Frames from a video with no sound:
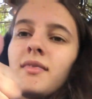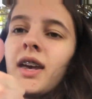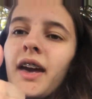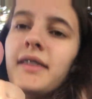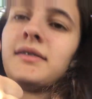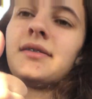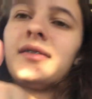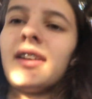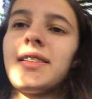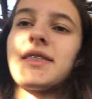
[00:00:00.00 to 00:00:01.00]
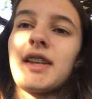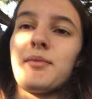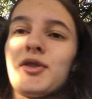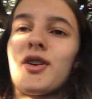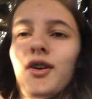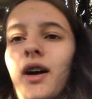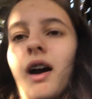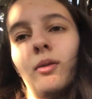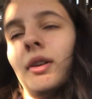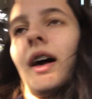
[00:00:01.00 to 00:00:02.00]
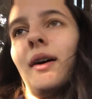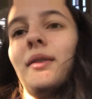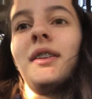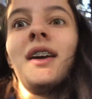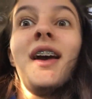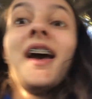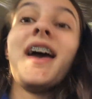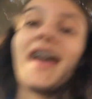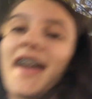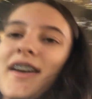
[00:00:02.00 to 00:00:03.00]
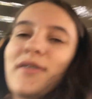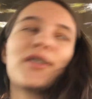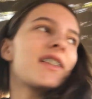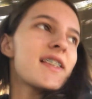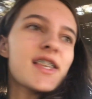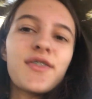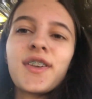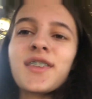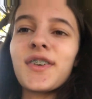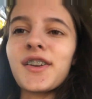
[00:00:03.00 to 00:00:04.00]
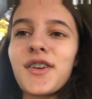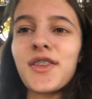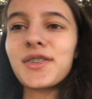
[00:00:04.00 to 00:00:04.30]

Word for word: Okay, it's time to call Owl out, and we're gonna see if you can find all the